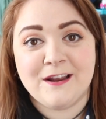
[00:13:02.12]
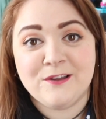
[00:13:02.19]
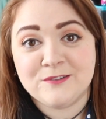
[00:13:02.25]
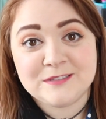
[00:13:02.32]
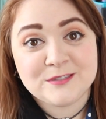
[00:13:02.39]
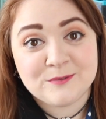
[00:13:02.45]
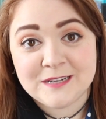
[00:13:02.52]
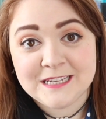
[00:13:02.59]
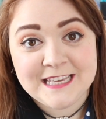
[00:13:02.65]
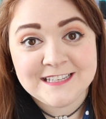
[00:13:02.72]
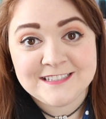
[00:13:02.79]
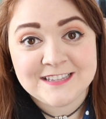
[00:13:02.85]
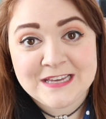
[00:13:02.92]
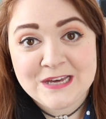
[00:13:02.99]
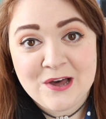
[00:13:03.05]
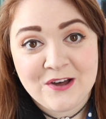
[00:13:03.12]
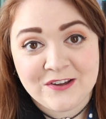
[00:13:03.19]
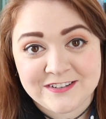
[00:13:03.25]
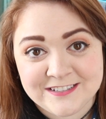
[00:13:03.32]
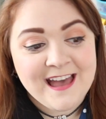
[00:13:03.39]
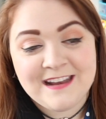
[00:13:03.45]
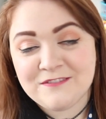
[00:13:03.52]
I also want to kiss the
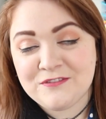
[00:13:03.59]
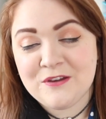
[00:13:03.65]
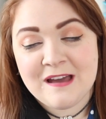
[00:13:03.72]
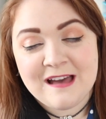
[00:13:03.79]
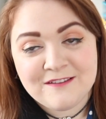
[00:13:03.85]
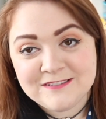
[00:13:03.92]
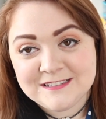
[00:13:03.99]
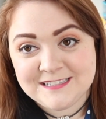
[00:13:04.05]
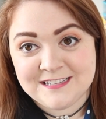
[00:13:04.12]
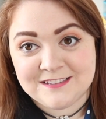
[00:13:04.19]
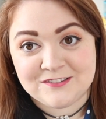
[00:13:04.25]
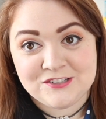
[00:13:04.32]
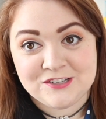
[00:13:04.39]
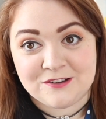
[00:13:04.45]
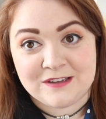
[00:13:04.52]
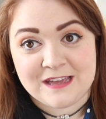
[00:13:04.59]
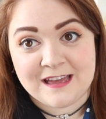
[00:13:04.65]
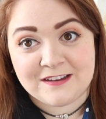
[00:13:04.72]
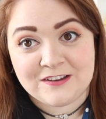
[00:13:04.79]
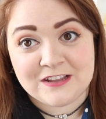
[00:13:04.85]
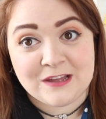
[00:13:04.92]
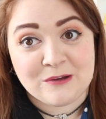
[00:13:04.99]
cod. And if you haven't seen the show yet
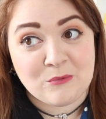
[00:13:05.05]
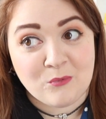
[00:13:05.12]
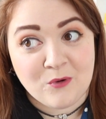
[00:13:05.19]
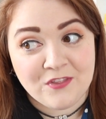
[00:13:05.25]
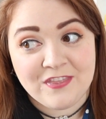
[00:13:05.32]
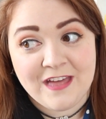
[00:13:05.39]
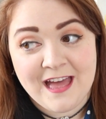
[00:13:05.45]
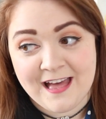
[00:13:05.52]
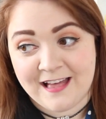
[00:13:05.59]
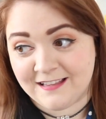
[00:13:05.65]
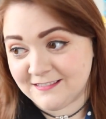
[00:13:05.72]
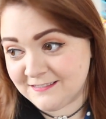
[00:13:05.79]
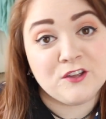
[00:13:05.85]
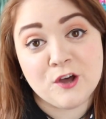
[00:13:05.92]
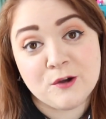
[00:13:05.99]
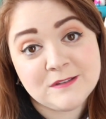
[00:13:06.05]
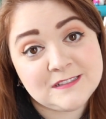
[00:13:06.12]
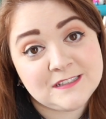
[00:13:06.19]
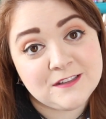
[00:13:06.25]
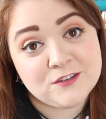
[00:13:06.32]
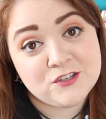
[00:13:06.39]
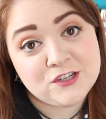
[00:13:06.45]
and you're like, what the hell? Go and
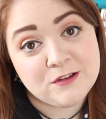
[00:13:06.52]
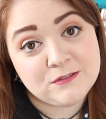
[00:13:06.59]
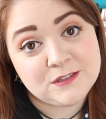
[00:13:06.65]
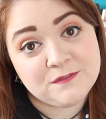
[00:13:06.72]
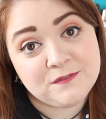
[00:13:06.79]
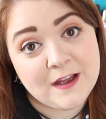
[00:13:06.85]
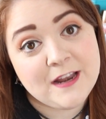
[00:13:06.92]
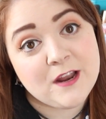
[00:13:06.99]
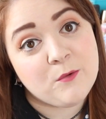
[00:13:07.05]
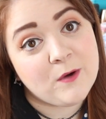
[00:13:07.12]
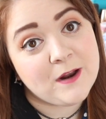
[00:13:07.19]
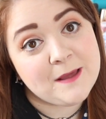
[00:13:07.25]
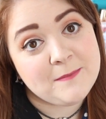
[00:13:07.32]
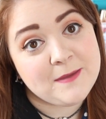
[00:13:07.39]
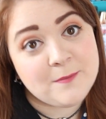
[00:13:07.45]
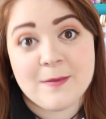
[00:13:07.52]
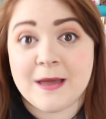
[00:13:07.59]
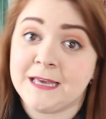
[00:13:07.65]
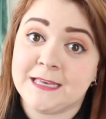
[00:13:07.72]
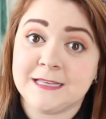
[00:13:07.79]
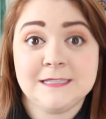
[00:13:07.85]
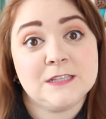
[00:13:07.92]
see the show to find out what I mean
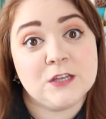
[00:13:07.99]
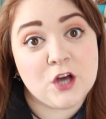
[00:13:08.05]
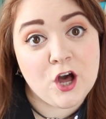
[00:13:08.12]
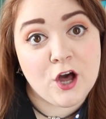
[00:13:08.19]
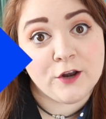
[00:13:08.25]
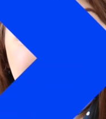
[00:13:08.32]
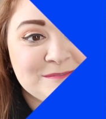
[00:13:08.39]
by kiss the cod.